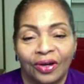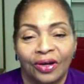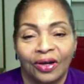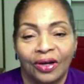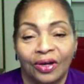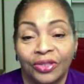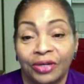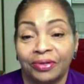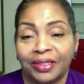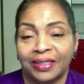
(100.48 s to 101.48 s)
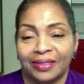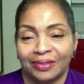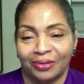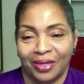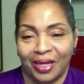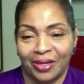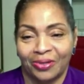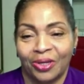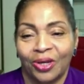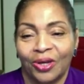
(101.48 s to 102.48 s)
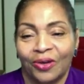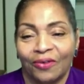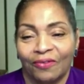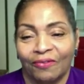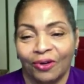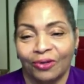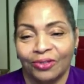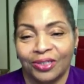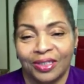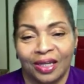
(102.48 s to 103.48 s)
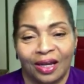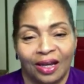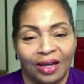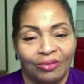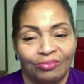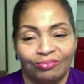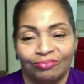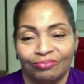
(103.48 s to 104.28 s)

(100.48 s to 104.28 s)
uh, oh, there it is. Okay. Verse um,